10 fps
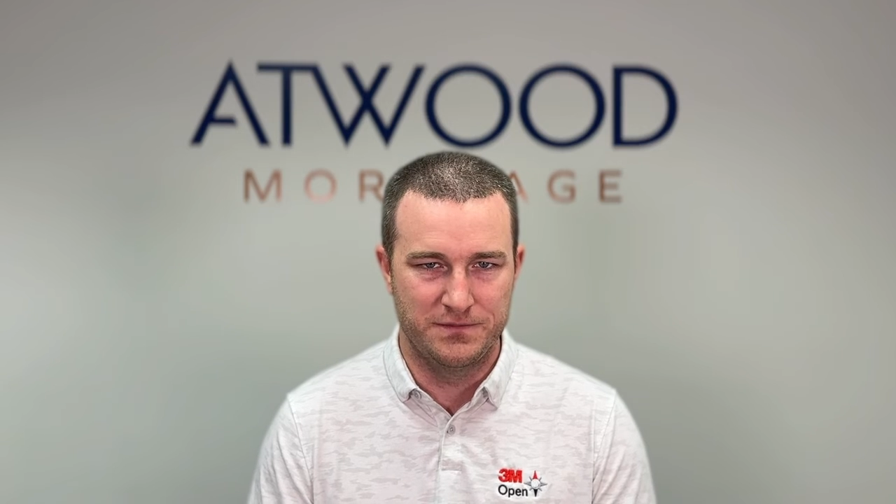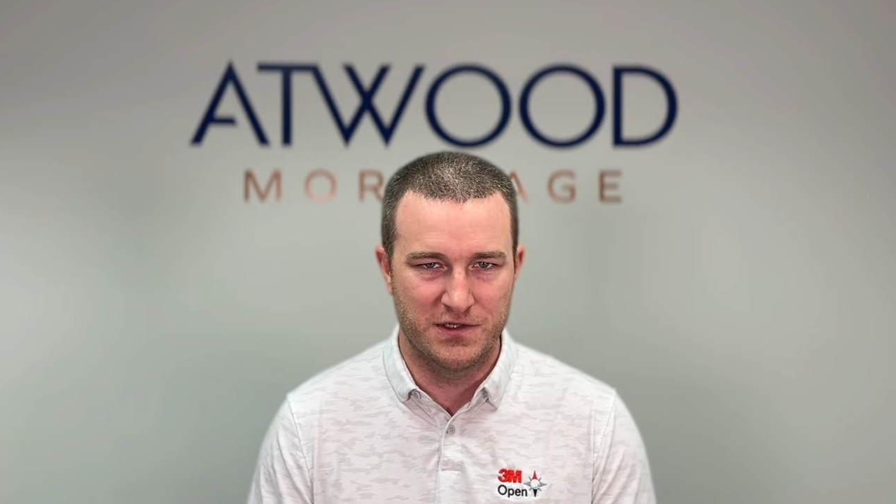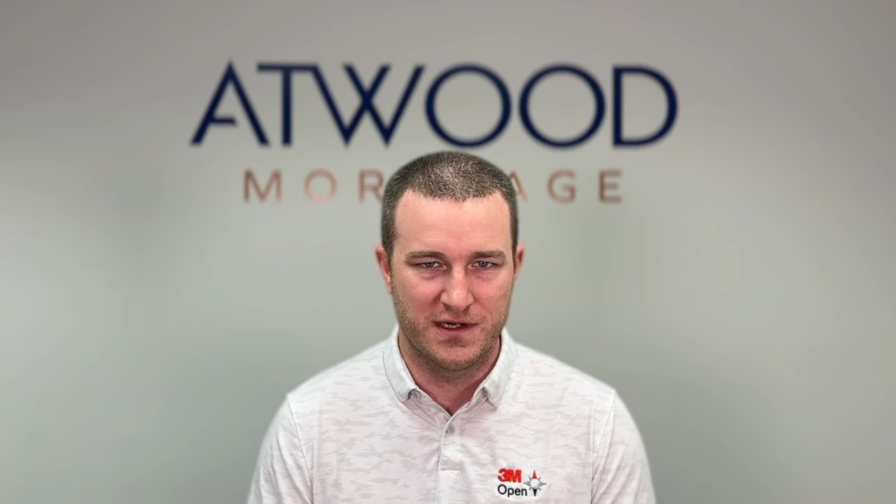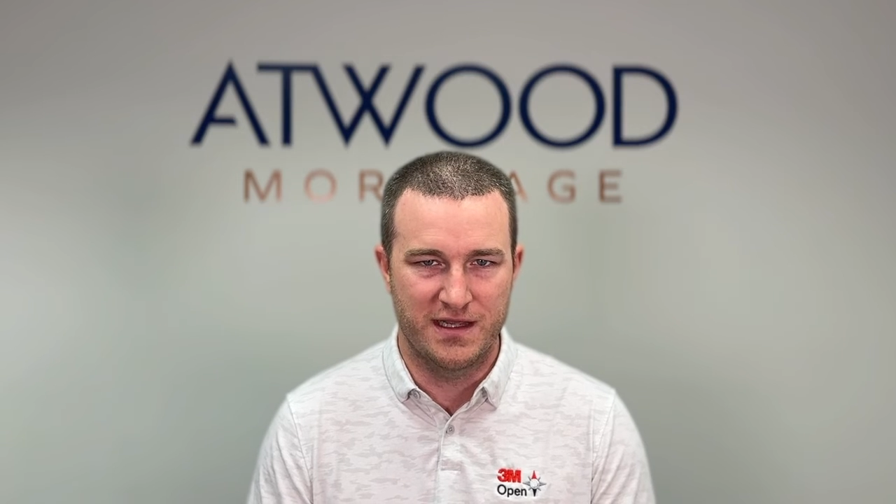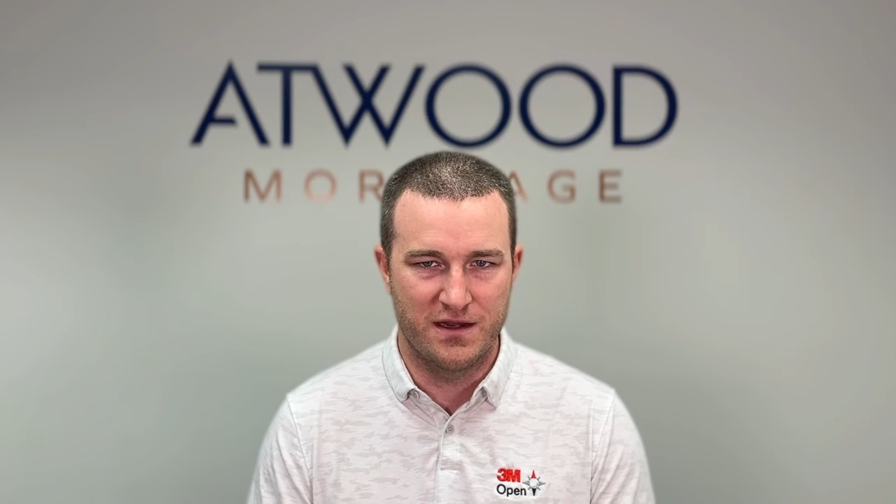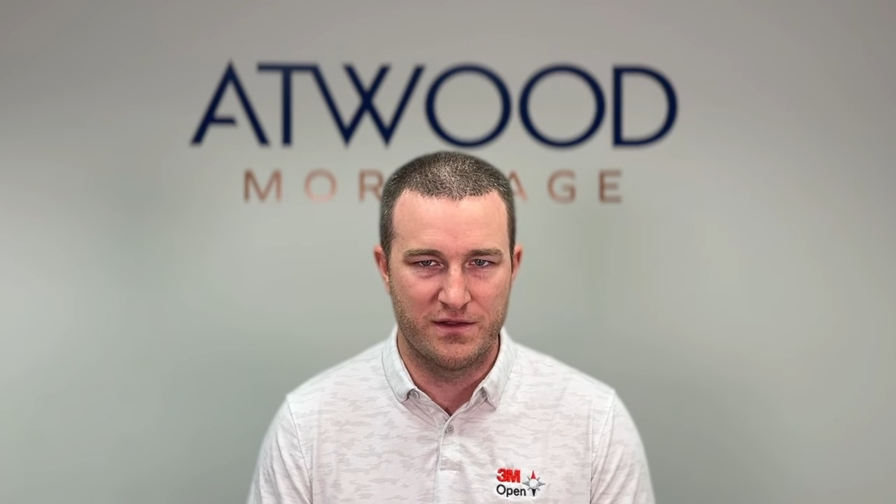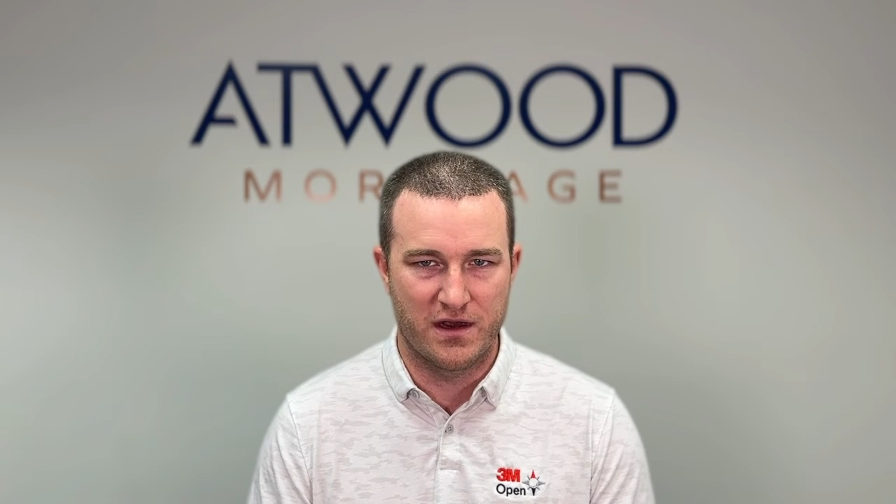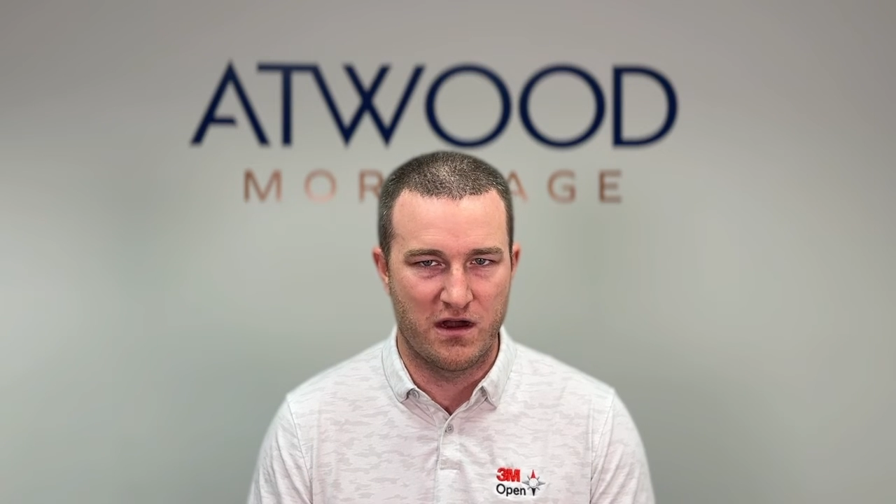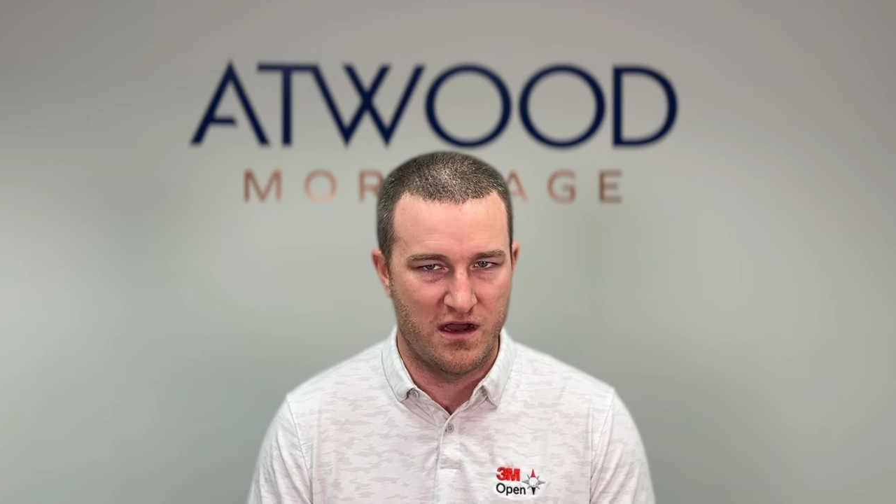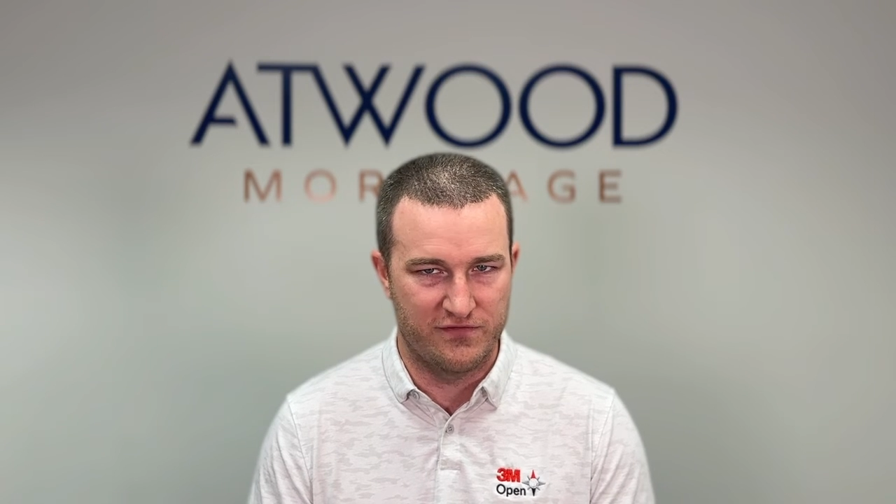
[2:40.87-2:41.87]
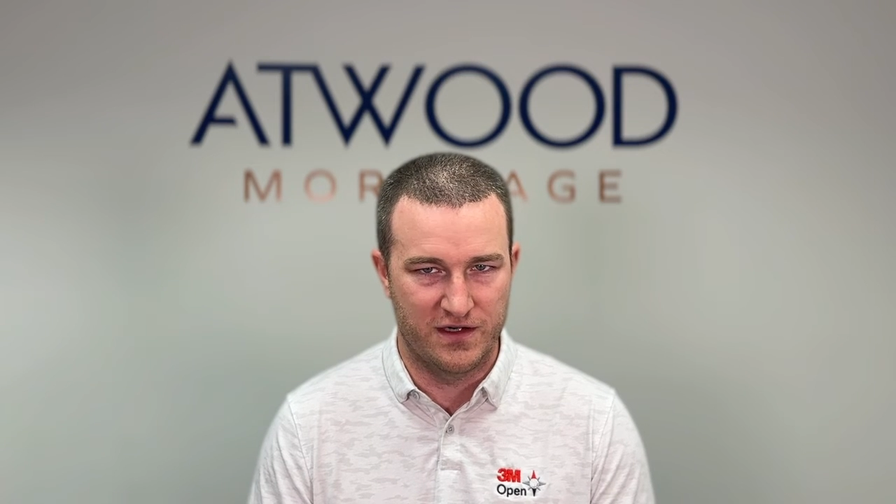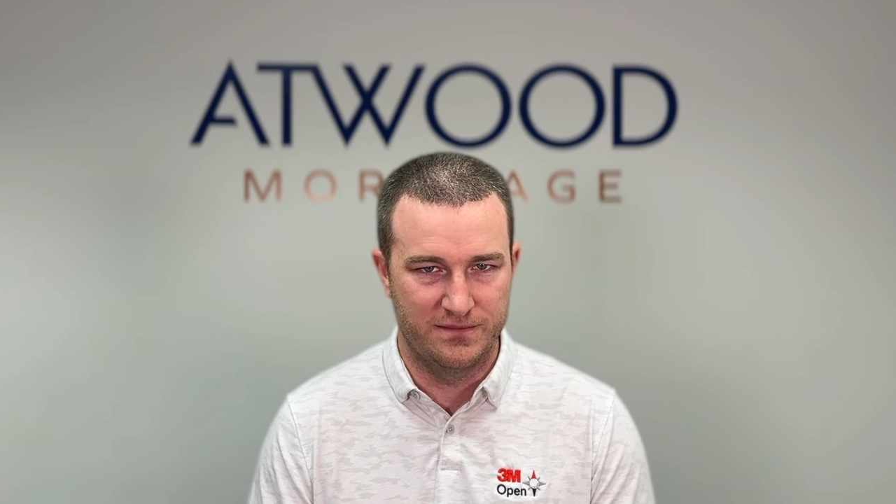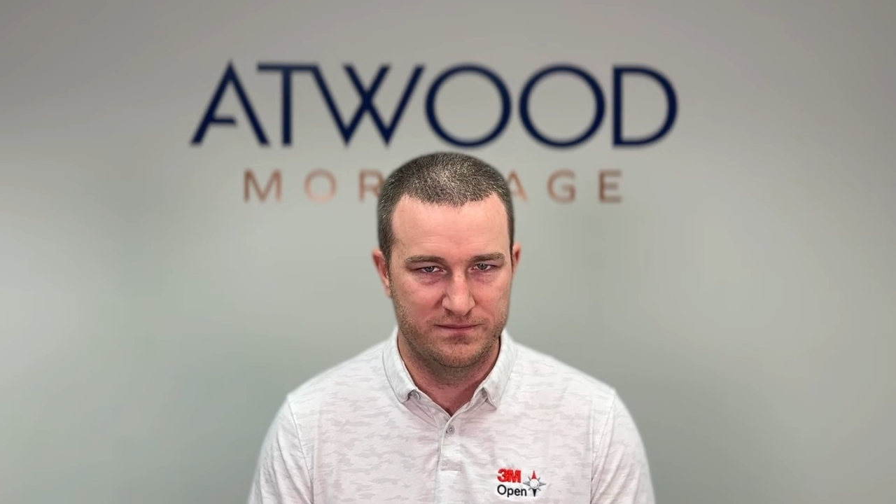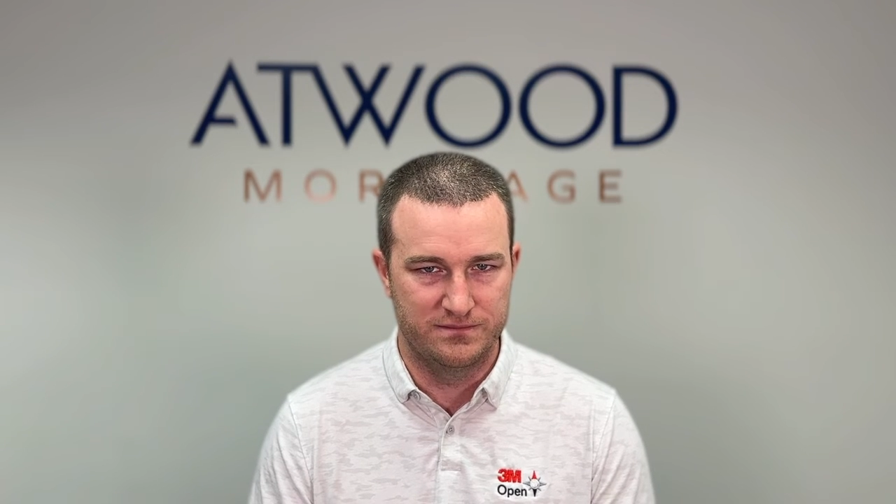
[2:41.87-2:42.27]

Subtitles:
You're going to hear their offer.